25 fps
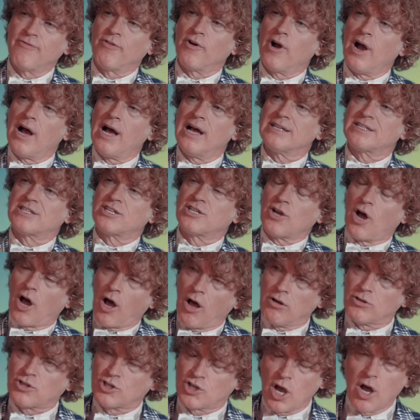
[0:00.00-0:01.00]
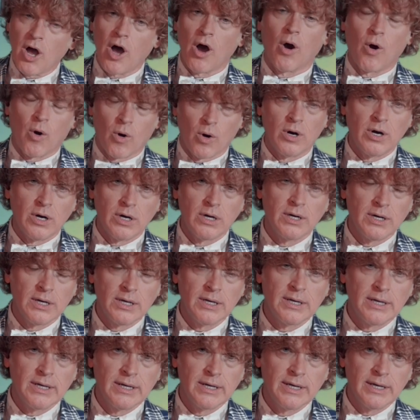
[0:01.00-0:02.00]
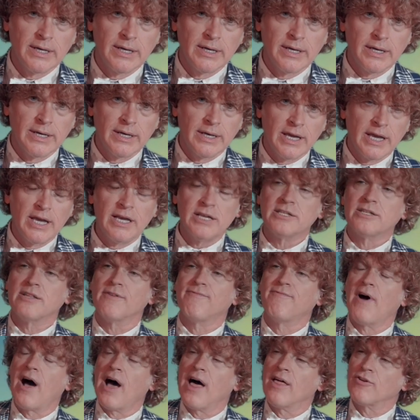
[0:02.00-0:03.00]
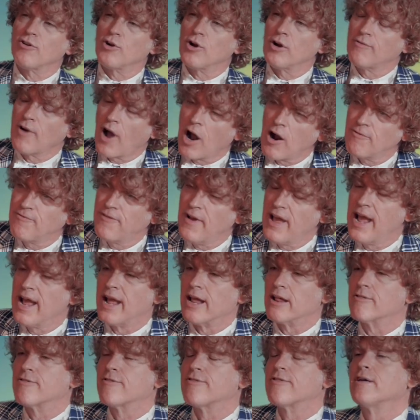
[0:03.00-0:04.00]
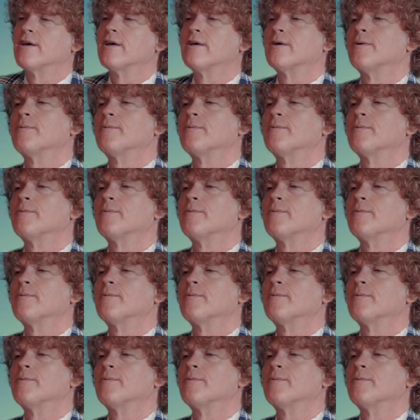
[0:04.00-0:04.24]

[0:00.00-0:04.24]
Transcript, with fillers: for us also, he's the father of our faith